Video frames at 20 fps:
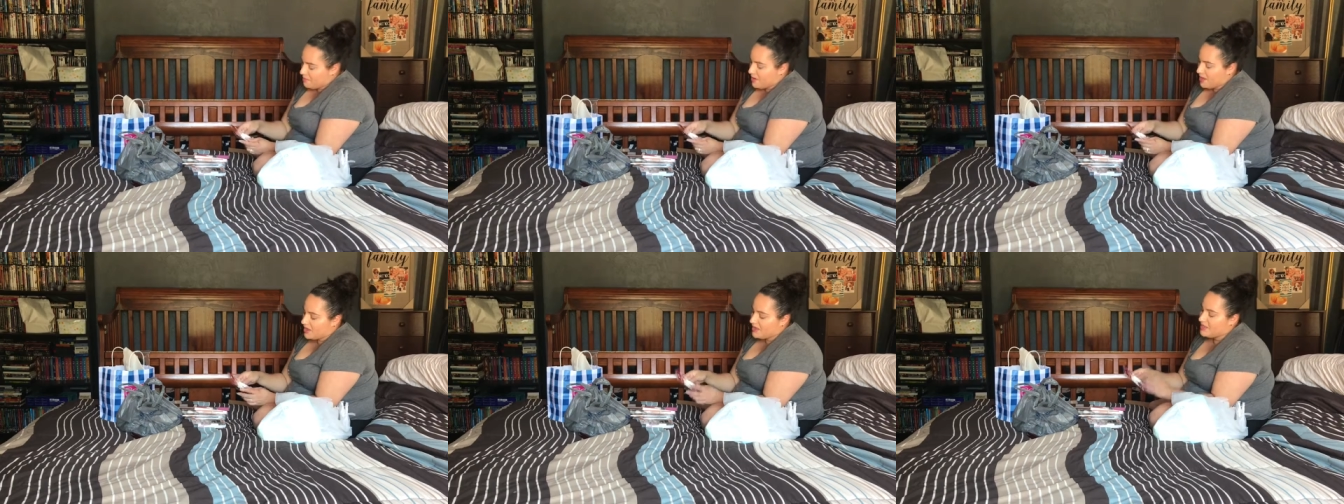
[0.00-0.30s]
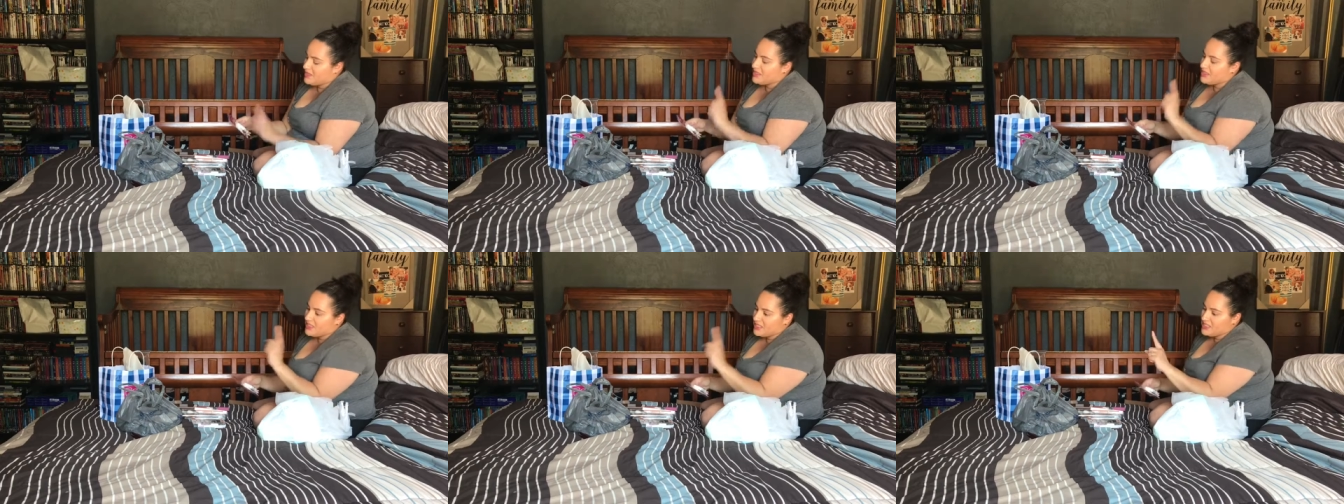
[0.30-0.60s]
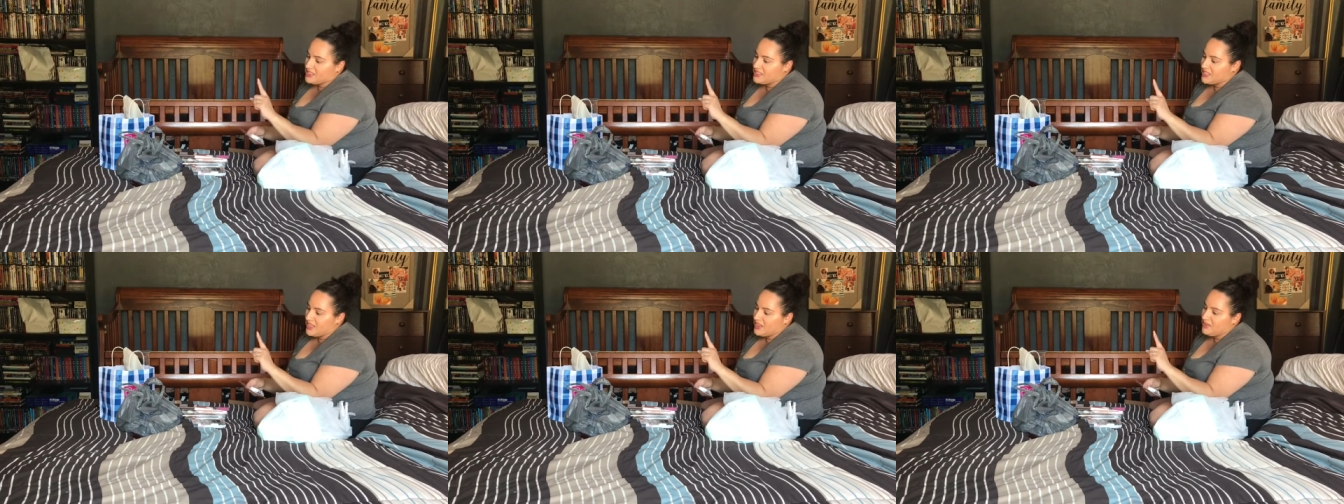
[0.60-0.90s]
But
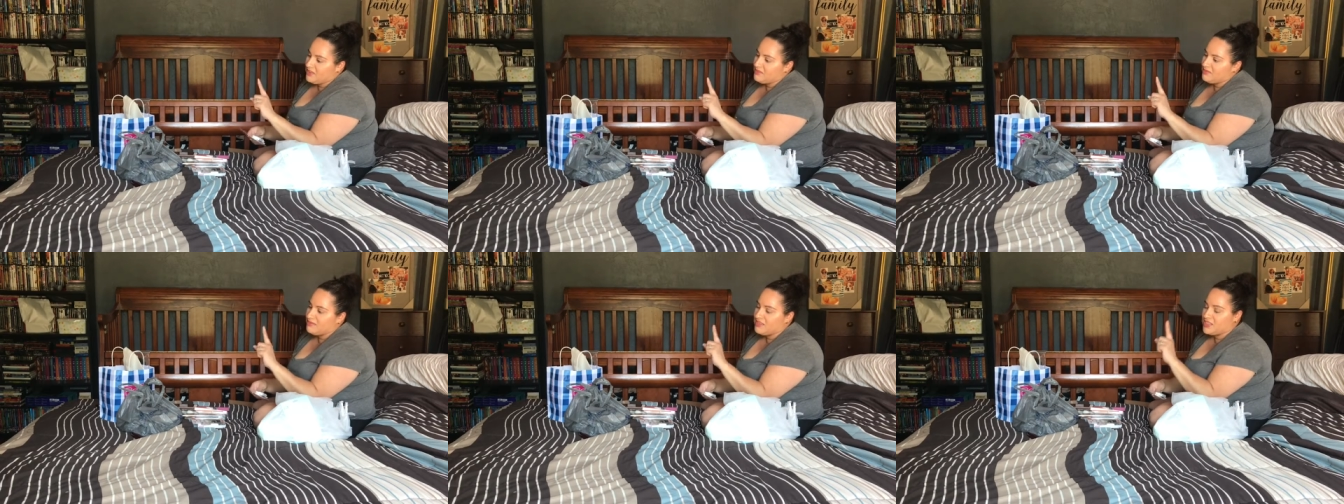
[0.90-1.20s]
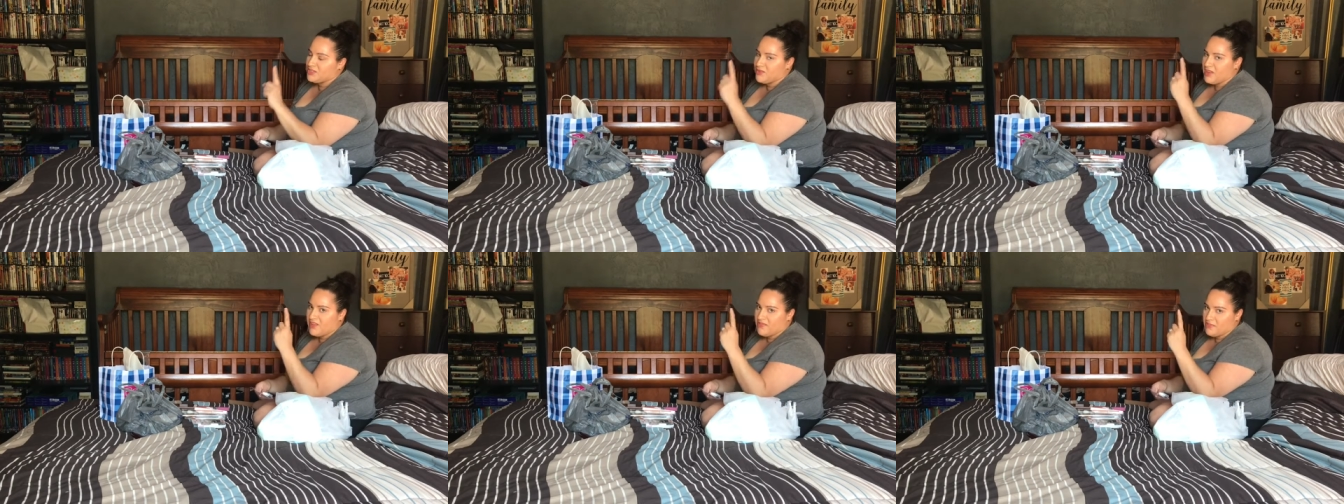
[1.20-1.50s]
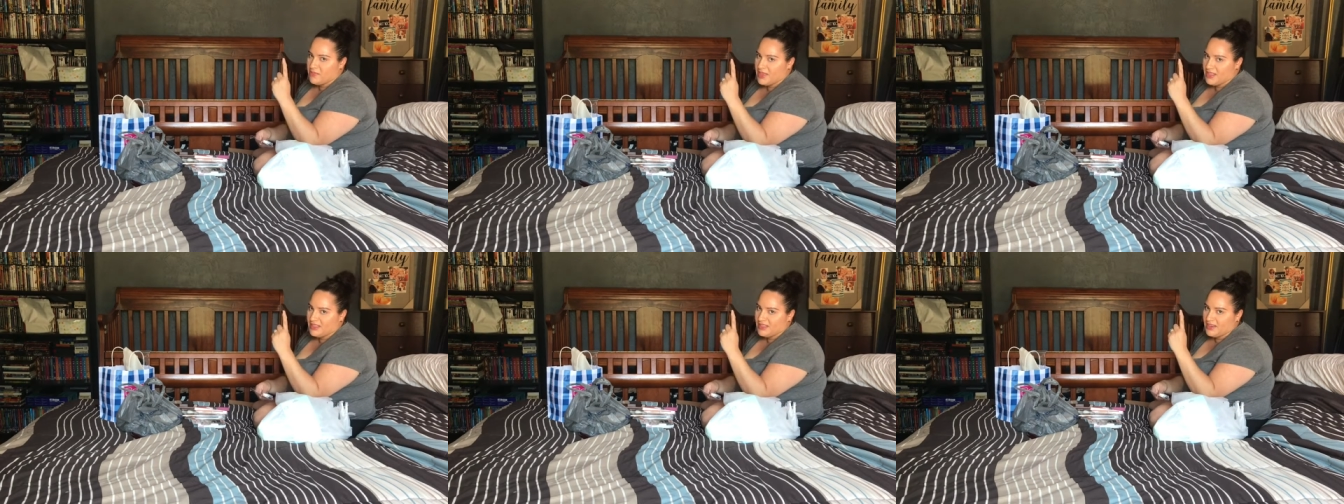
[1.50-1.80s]
this nail, that's why I have
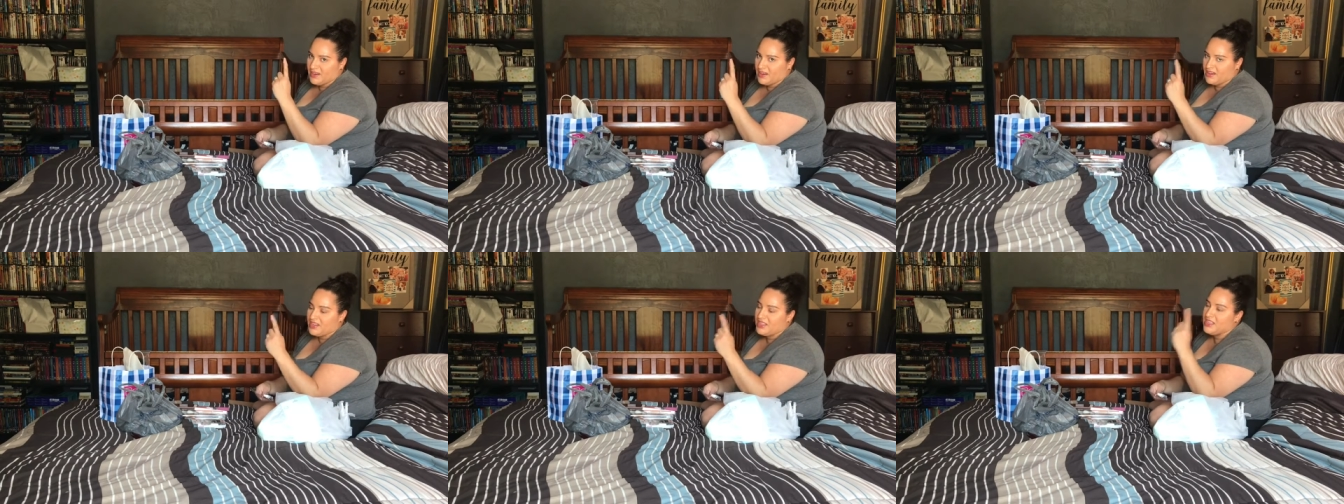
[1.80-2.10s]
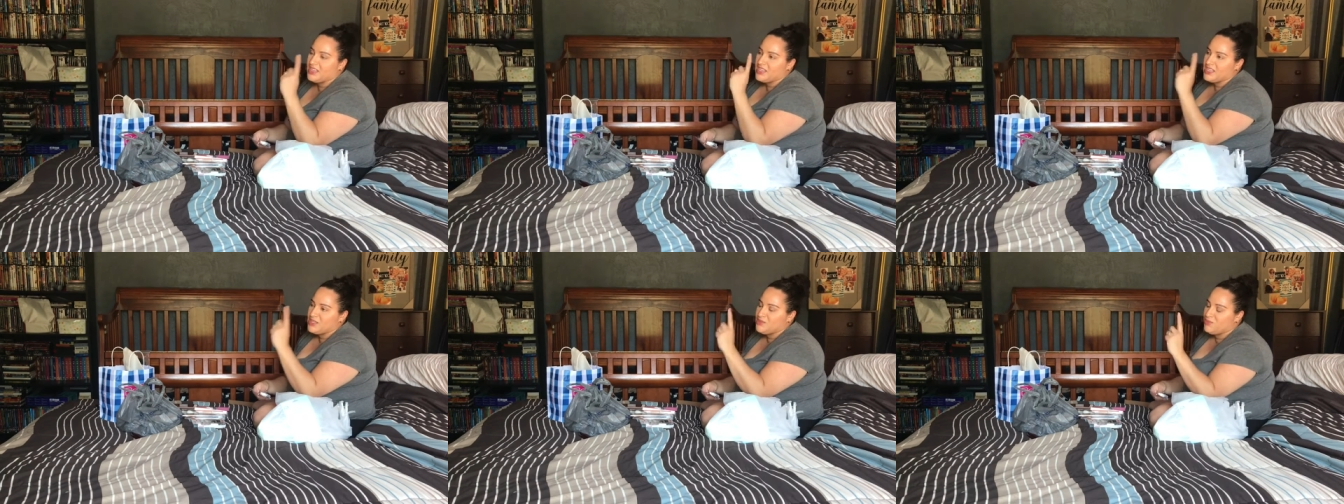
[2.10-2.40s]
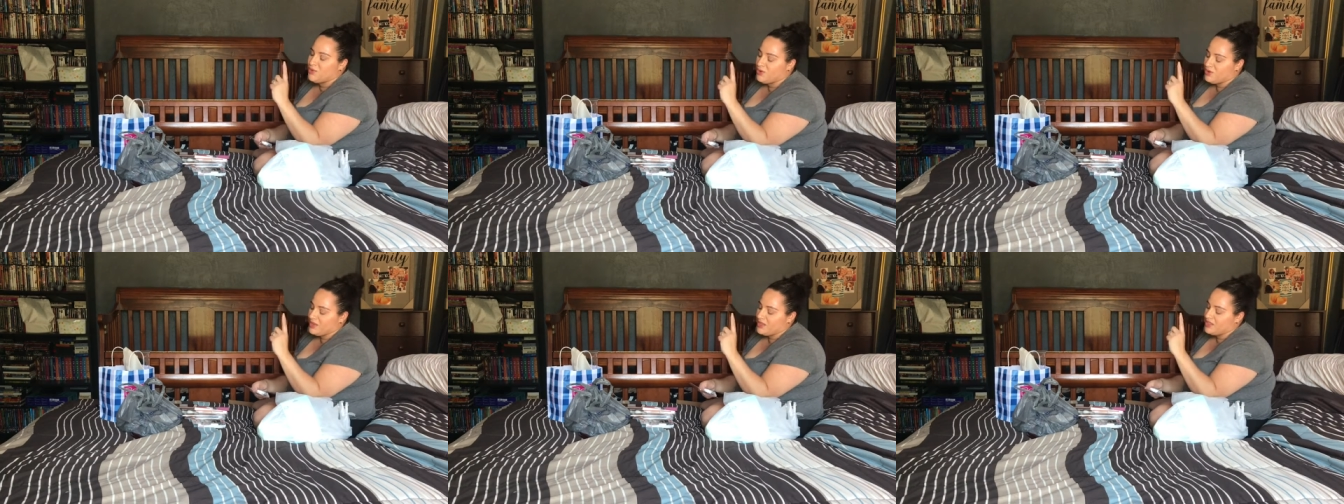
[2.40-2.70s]
a band-aid on it, is
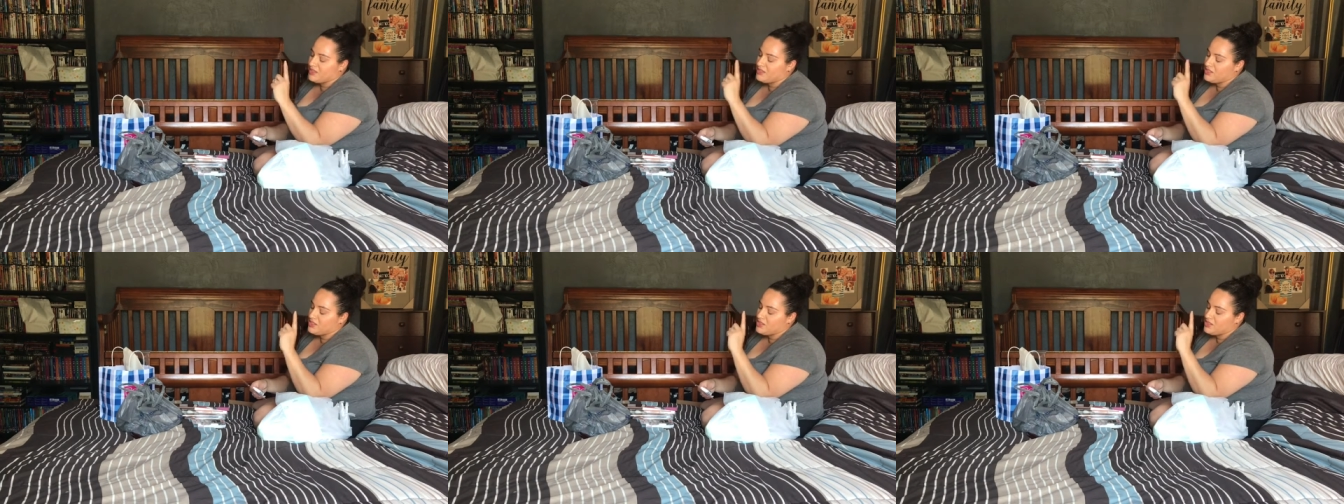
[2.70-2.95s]
broken.